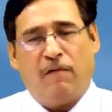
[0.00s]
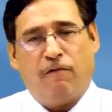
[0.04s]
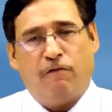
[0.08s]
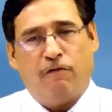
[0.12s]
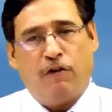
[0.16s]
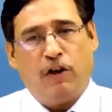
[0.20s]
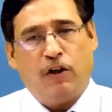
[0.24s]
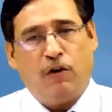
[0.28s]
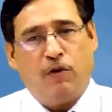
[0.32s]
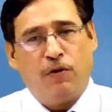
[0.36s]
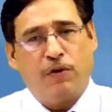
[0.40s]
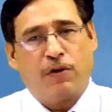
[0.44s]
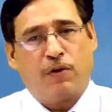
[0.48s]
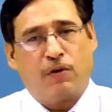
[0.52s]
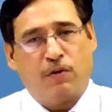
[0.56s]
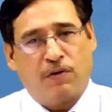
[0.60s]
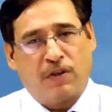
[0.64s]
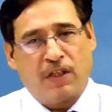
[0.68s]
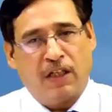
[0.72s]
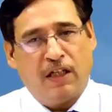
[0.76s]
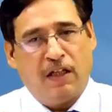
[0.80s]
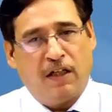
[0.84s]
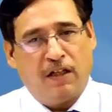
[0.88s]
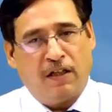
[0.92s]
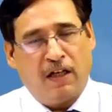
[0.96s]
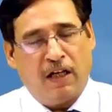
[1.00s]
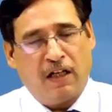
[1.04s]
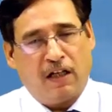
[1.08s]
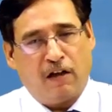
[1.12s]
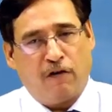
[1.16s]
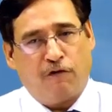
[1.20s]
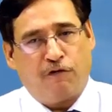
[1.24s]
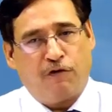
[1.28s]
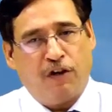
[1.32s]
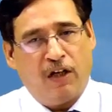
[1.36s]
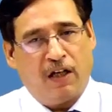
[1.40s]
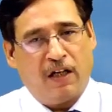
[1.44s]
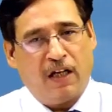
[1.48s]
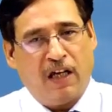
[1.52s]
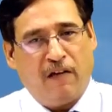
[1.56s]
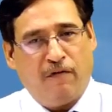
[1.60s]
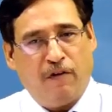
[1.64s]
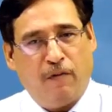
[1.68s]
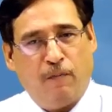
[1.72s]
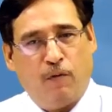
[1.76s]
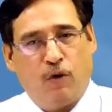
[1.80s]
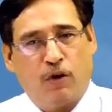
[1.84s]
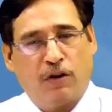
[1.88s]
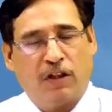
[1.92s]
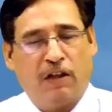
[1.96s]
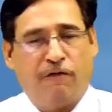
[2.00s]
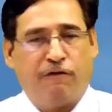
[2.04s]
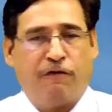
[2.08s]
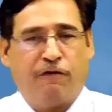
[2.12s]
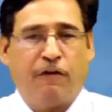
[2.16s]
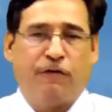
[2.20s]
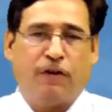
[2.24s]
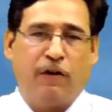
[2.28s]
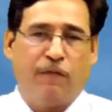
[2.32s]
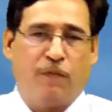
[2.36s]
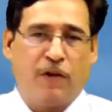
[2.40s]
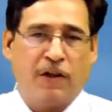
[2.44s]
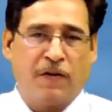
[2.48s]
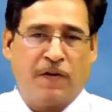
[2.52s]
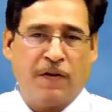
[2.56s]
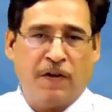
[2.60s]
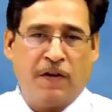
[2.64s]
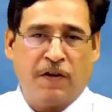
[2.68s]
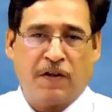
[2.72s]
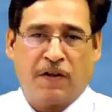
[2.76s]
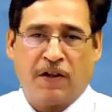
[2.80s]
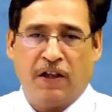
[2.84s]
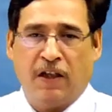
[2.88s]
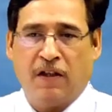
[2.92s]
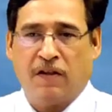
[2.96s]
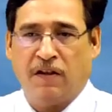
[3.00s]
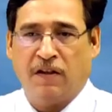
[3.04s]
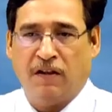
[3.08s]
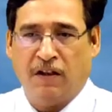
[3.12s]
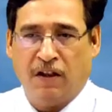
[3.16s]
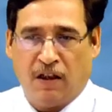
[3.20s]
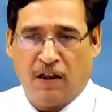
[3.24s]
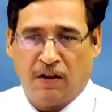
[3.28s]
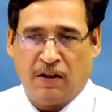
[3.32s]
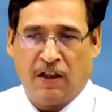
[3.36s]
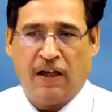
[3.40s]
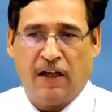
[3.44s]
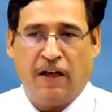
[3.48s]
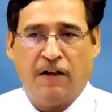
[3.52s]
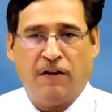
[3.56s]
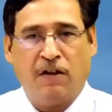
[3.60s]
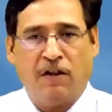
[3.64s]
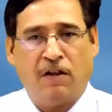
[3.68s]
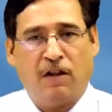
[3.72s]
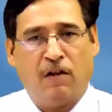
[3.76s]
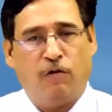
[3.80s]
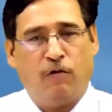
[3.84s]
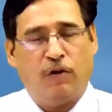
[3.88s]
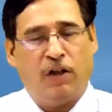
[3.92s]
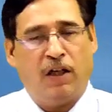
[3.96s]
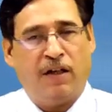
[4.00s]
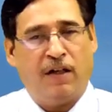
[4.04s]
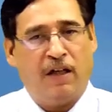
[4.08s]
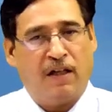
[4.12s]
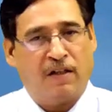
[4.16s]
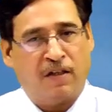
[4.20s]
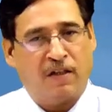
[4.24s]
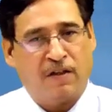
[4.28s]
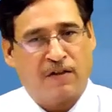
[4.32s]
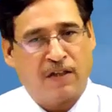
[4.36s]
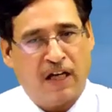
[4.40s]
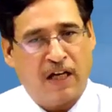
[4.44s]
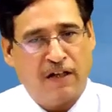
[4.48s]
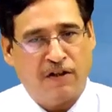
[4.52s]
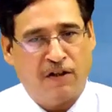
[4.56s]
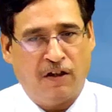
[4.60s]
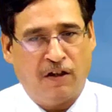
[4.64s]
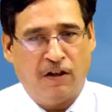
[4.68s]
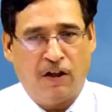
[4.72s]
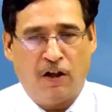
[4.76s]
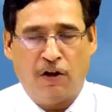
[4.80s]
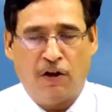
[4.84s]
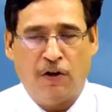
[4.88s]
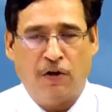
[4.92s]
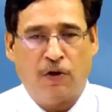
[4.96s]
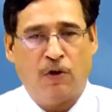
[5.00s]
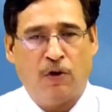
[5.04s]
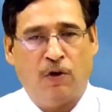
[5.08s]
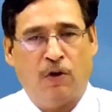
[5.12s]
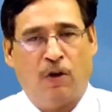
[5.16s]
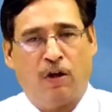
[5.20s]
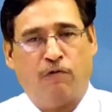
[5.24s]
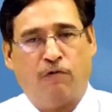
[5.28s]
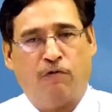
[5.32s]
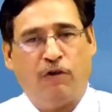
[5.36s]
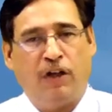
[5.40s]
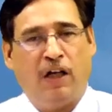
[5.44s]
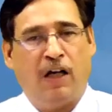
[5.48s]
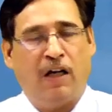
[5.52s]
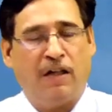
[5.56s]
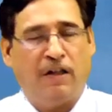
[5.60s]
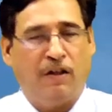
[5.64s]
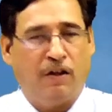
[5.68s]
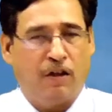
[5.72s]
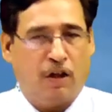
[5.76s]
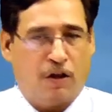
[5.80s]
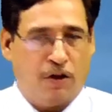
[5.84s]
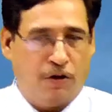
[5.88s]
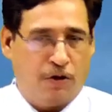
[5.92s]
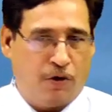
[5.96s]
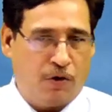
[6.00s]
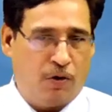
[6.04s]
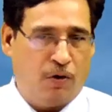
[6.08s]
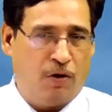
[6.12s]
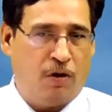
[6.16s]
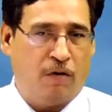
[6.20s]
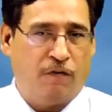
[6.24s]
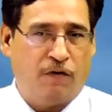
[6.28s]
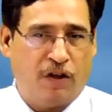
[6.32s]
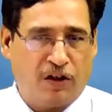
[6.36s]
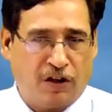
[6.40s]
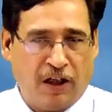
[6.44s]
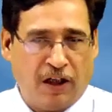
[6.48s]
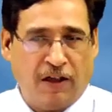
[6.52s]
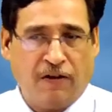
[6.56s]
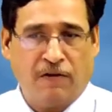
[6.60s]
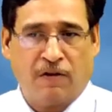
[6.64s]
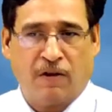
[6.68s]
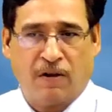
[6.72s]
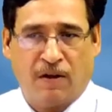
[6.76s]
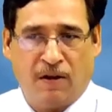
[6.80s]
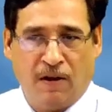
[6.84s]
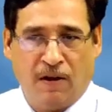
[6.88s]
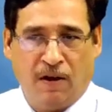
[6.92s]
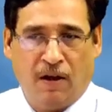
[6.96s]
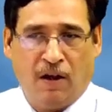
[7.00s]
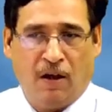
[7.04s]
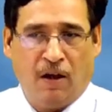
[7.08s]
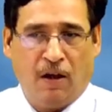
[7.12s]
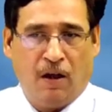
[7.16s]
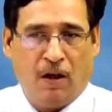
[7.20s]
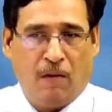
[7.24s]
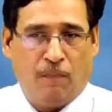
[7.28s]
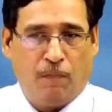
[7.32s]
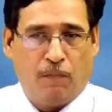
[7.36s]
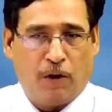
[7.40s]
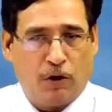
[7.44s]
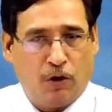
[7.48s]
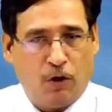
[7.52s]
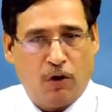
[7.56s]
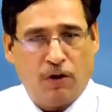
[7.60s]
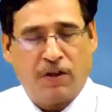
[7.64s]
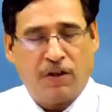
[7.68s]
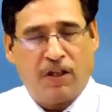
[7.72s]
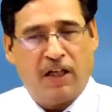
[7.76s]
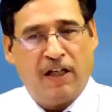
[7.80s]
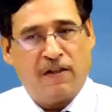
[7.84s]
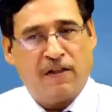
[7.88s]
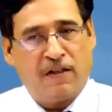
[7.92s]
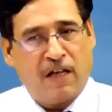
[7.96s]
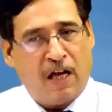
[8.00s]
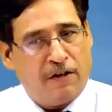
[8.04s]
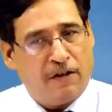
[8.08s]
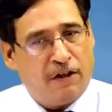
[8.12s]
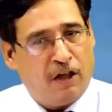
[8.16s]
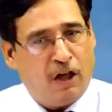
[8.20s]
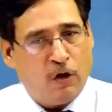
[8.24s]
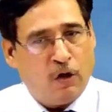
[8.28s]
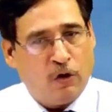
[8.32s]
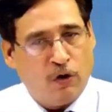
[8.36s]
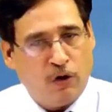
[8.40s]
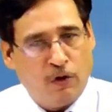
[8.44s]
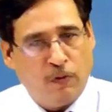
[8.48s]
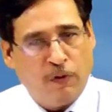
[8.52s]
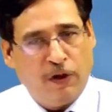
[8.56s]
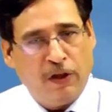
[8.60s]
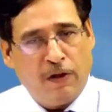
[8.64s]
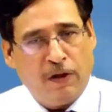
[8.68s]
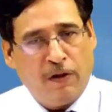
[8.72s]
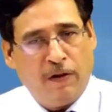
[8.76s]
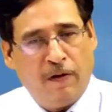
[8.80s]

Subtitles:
we used to say that if we are having more than 50% stakes in the other entity, we are exercising the control or we are in the control of the things. But those days are now over.